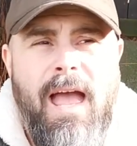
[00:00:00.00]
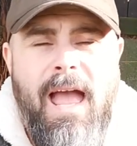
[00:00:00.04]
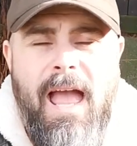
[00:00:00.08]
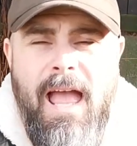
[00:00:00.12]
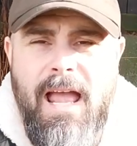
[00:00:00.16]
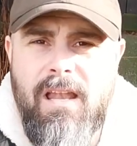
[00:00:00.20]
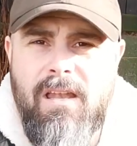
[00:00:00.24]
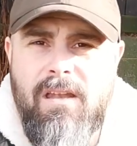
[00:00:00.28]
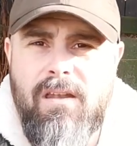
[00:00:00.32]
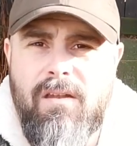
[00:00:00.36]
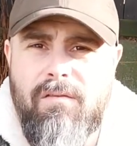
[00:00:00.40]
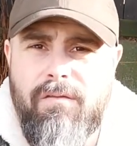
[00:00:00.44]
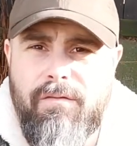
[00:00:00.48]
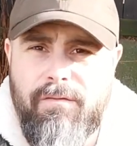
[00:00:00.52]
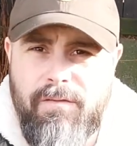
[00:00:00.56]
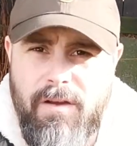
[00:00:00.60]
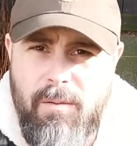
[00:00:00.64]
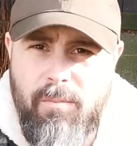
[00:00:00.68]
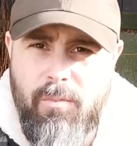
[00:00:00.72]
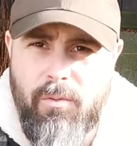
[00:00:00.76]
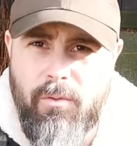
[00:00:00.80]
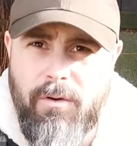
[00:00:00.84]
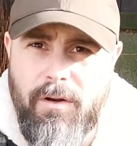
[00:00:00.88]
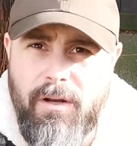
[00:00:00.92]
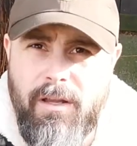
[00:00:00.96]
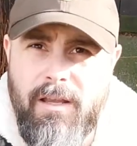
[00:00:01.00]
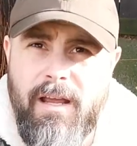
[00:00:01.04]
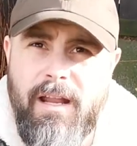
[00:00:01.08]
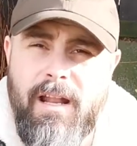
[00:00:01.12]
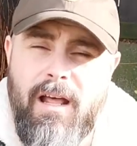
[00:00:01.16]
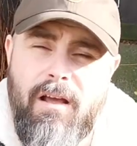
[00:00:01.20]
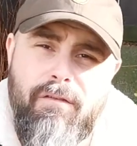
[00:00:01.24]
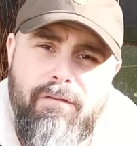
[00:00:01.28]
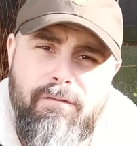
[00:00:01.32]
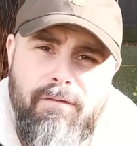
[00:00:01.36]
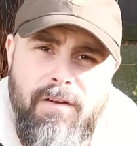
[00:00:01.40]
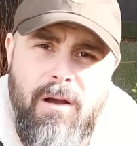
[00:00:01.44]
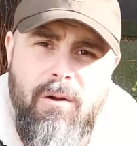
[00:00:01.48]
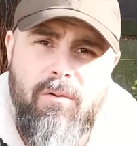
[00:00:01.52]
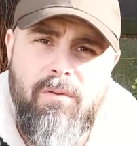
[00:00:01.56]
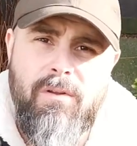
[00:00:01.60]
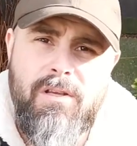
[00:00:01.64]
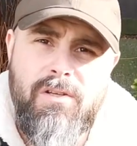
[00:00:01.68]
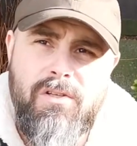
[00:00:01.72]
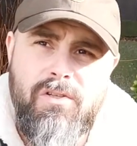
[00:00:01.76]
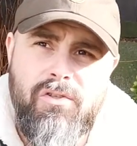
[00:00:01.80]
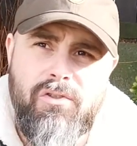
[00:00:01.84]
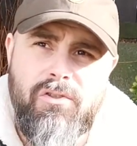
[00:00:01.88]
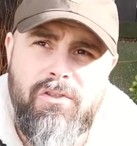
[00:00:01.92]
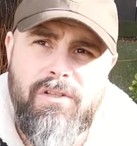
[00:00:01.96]
end of February and I found
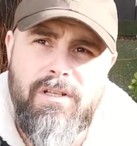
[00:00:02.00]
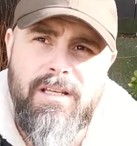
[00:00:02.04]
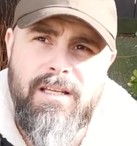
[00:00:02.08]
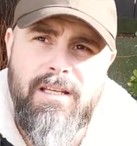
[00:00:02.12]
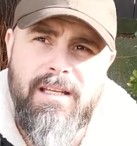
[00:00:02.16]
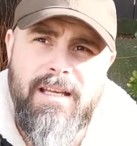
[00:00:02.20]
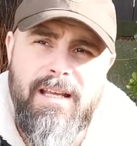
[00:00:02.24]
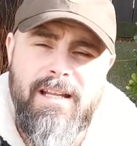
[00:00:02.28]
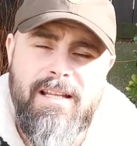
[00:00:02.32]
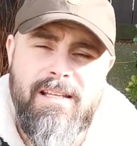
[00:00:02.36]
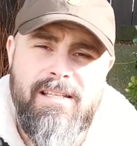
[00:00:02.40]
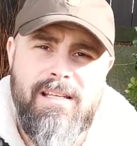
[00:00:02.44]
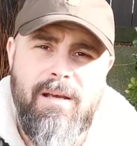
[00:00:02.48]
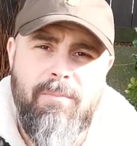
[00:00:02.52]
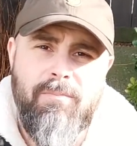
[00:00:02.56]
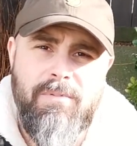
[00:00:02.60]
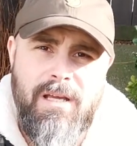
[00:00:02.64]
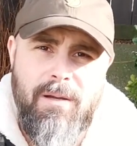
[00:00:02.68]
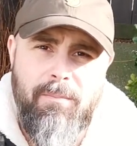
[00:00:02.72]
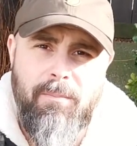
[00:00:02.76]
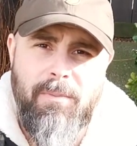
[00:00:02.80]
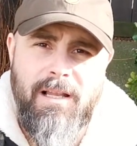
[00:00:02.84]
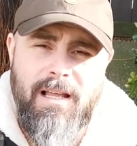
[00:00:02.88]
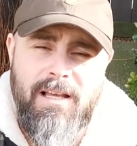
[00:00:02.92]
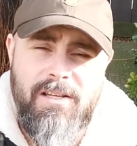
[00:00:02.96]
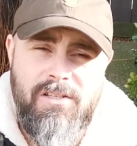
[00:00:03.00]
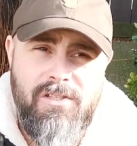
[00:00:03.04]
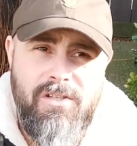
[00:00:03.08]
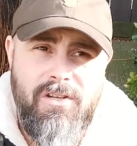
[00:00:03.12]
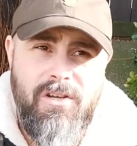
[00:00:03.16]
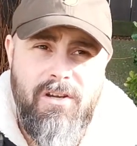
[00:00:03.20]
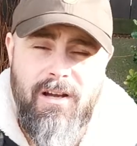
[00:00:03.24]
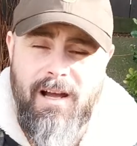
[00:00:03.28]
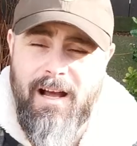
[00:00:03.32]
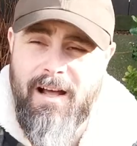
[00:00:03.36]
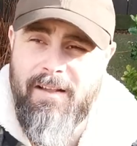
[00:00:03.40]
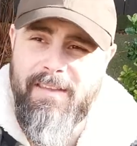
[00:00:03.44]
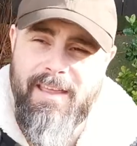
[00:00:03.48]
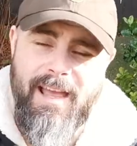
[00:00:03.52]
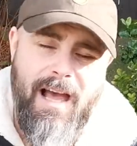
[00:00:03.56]
this tree in September last year and the